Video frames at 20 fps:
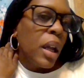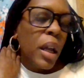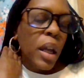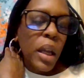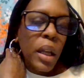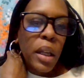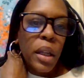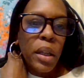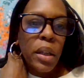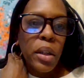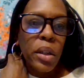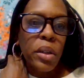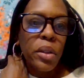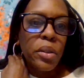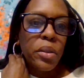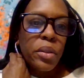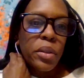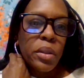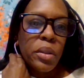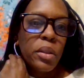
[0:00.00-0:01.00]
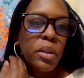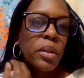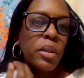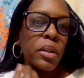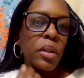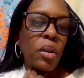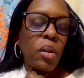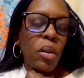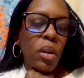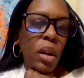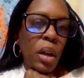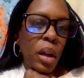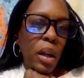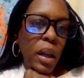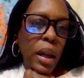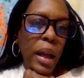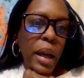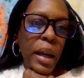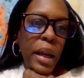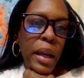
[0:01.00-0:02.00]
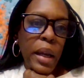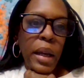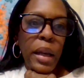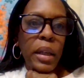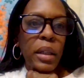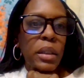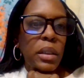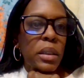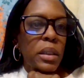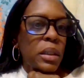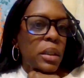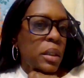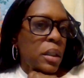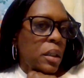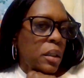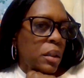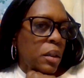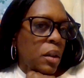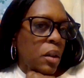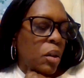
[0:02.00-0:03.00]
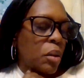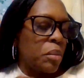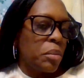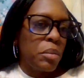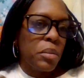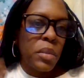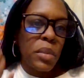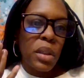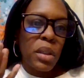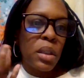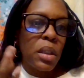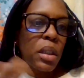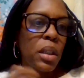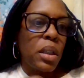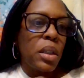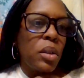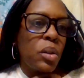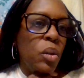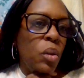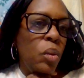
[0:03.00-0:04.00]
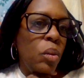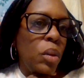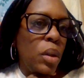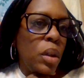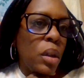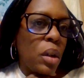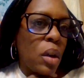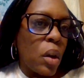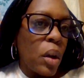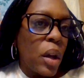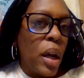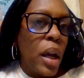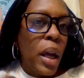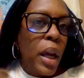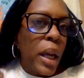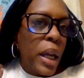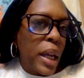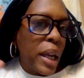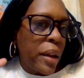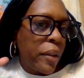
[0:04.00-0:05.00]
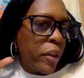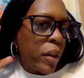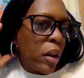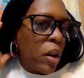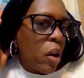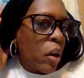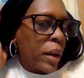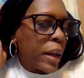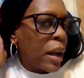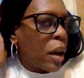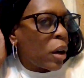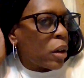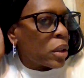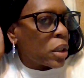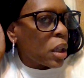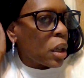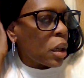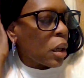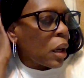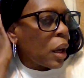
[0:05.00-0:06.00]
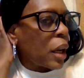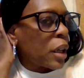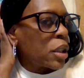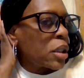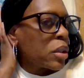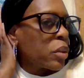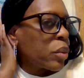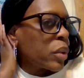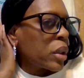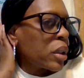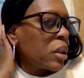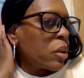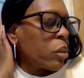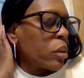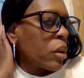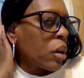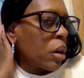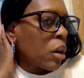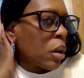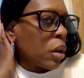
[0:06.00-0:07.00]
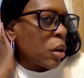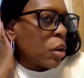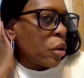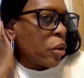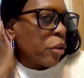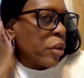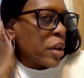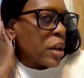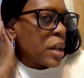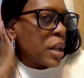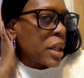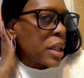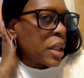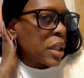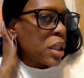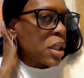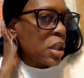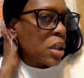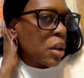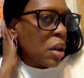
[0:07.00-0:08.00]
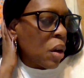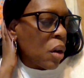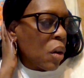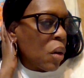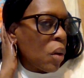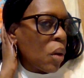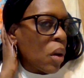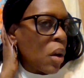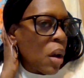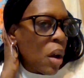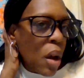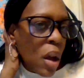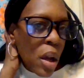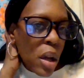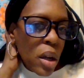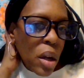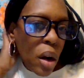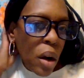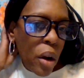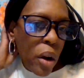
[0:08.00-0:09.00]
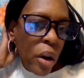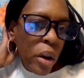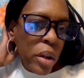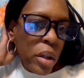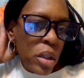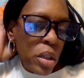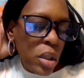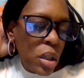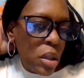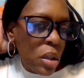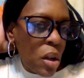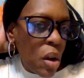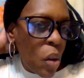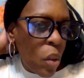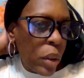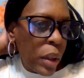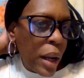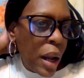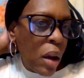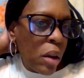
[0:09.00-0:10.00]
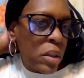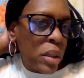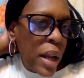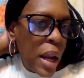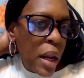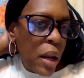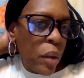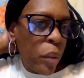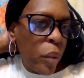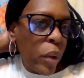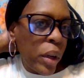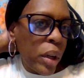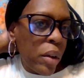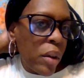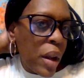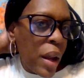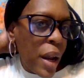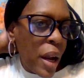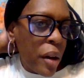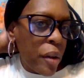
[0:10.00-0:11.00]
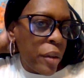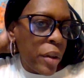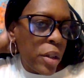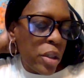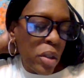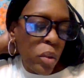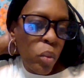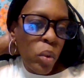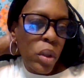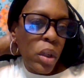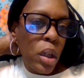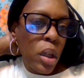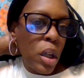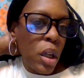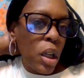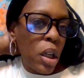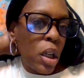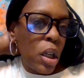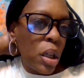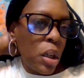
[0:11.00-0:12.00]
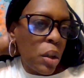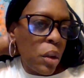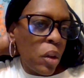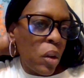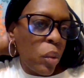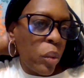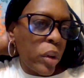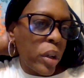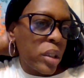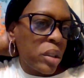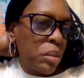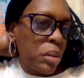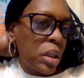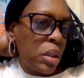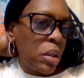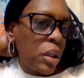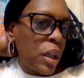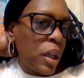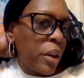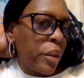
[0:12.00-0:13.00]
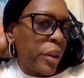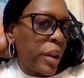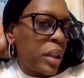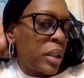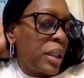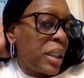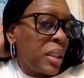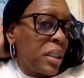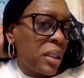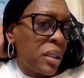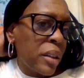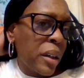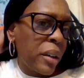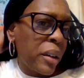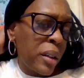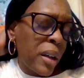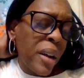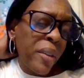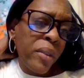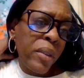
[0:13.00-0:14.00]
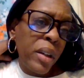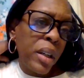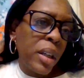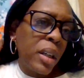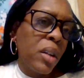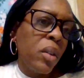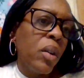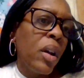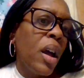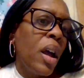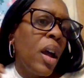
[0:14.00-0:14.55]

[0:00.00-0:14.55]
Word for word: It gives, you know, class, you know, just cute, you know, if you're going out to lunch with you and your girlfriends, you know, or you just going out take running errands you want to look cute wear some cute earrings these are definitely cute